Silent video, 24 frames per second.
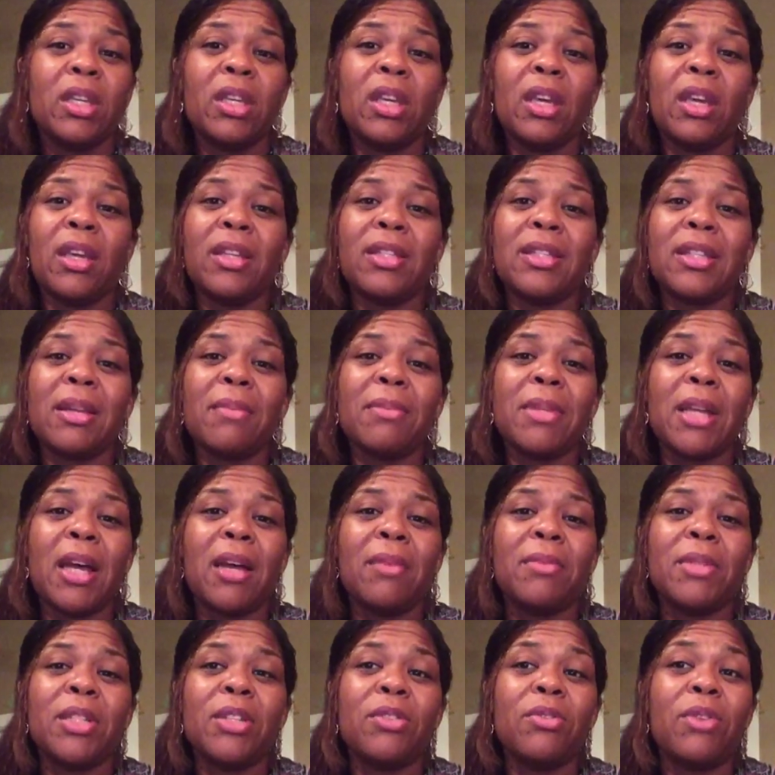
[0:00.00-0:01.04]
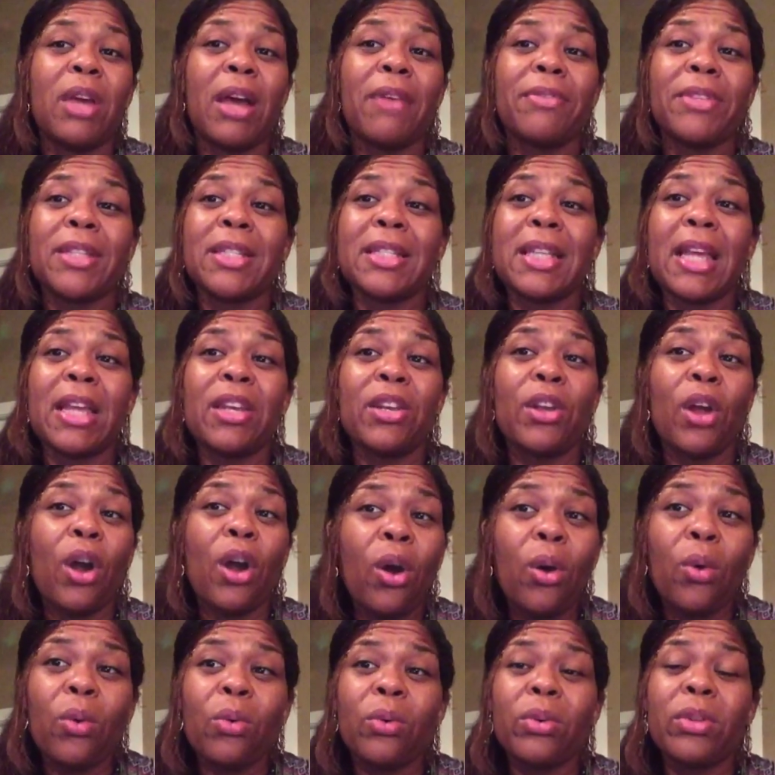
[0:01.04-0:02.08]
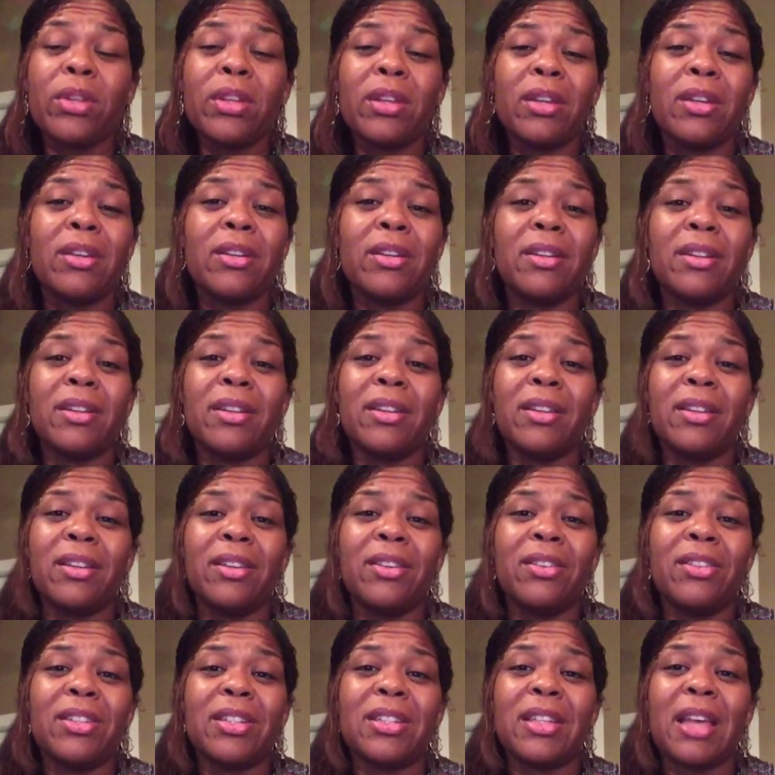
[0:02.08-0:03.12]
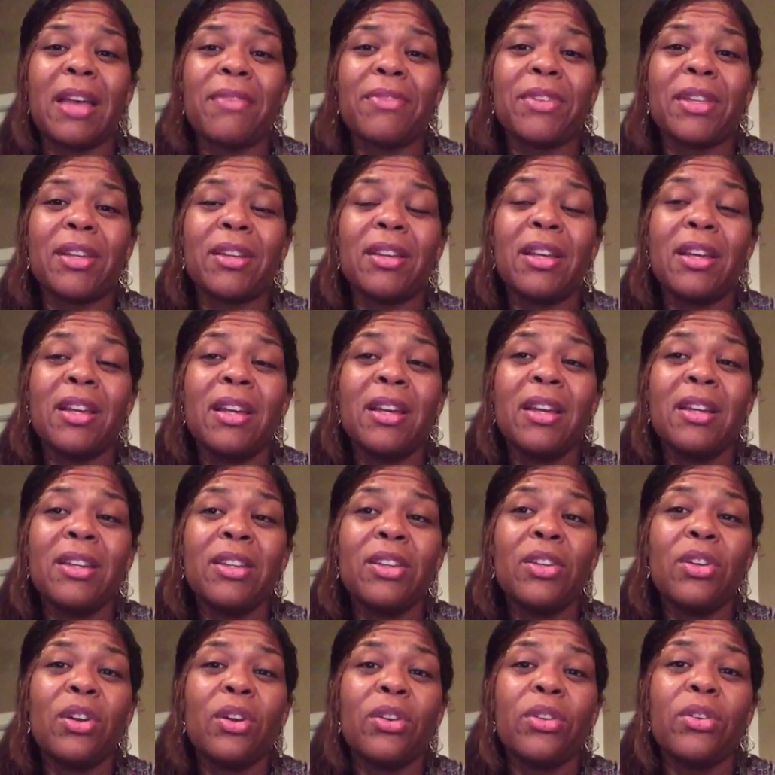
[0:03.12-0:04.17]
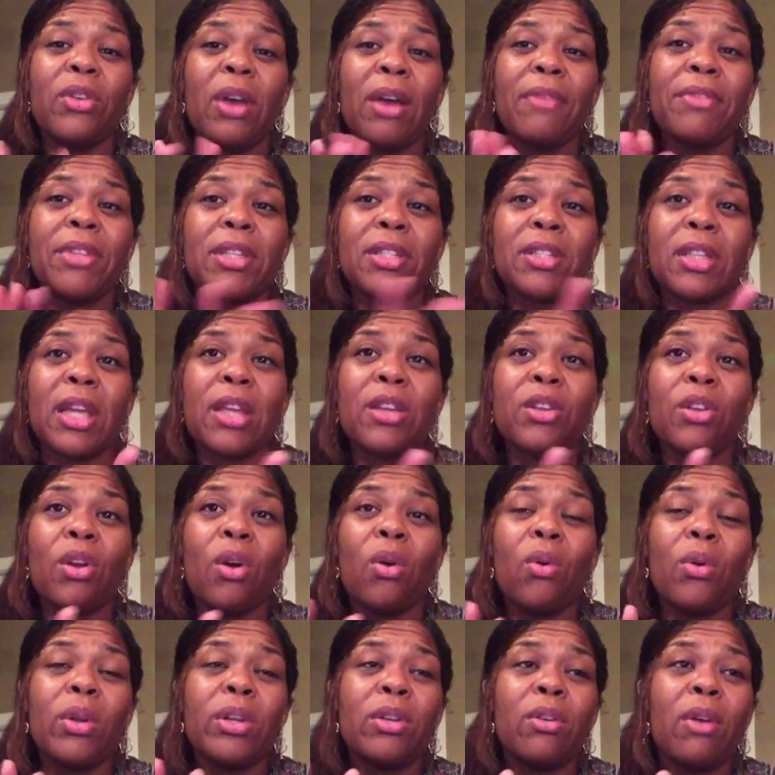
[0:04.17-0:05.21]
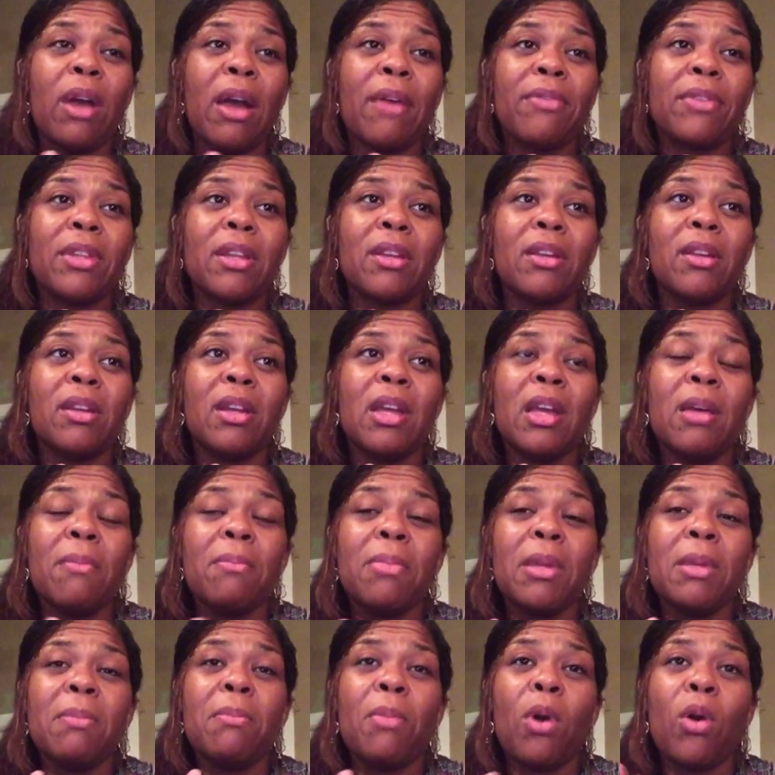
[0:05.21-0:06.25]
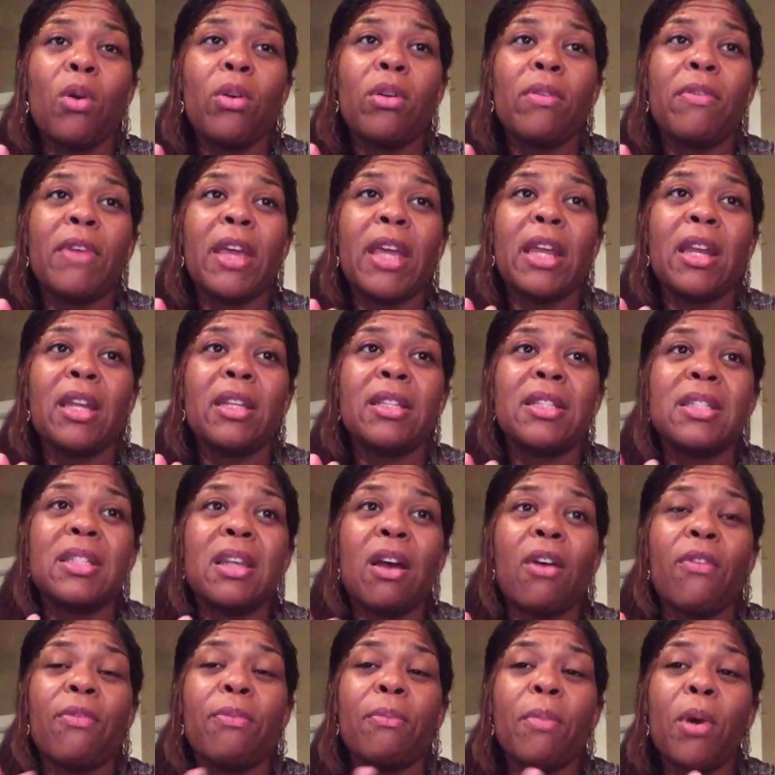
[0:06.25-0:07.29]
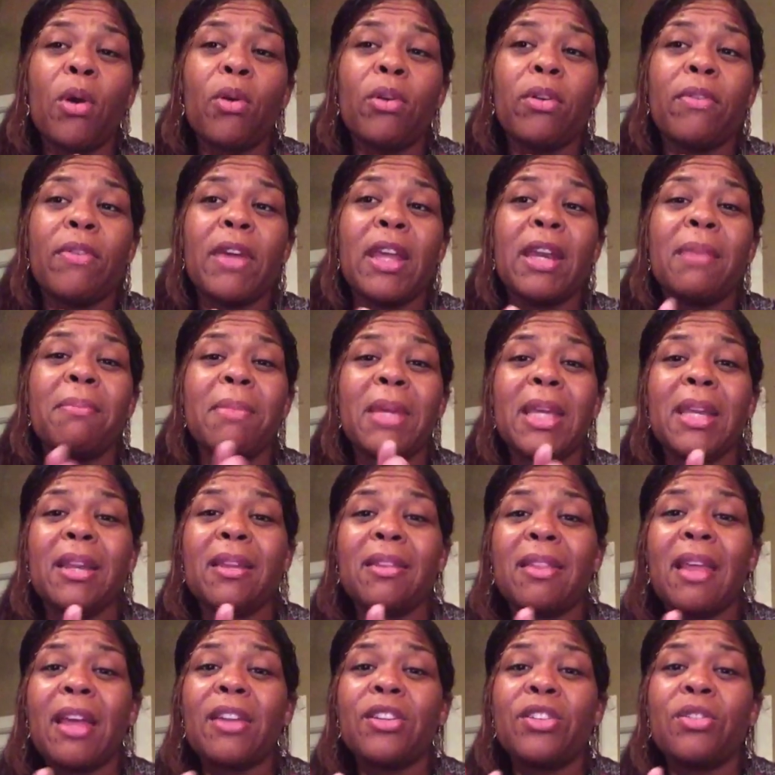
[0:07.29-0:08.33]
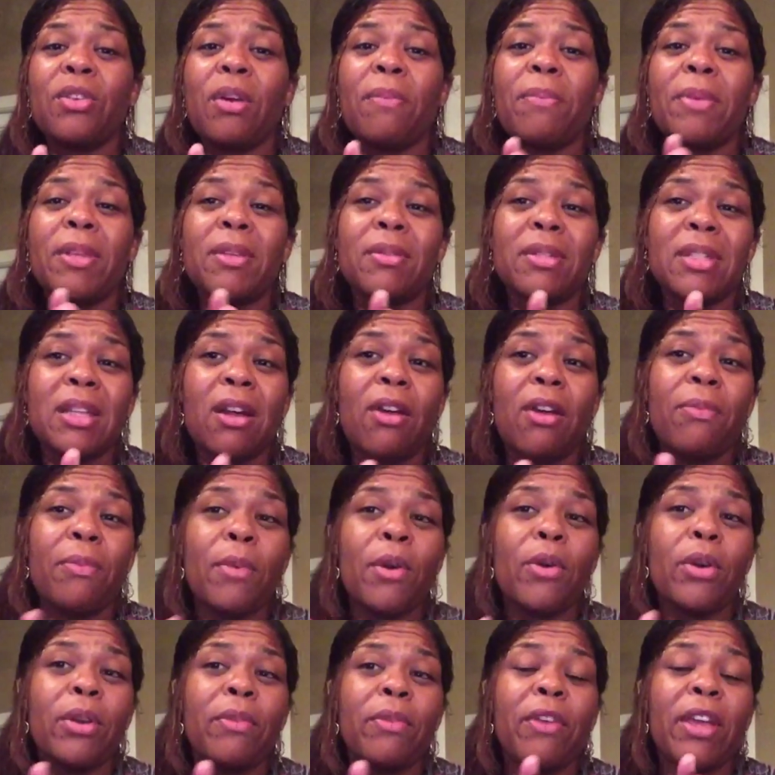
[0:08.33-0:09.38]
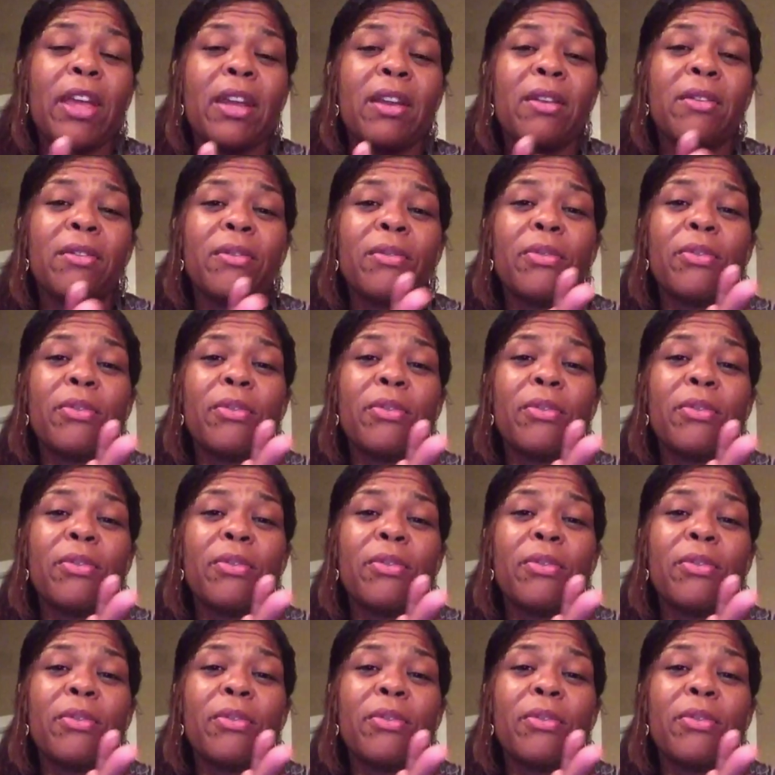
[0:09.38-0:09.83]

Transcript: Sometimes you have to say no. You just have to, you have to say no, and you have to be motivated, self-motivated, meaning that you have to be self-motivated and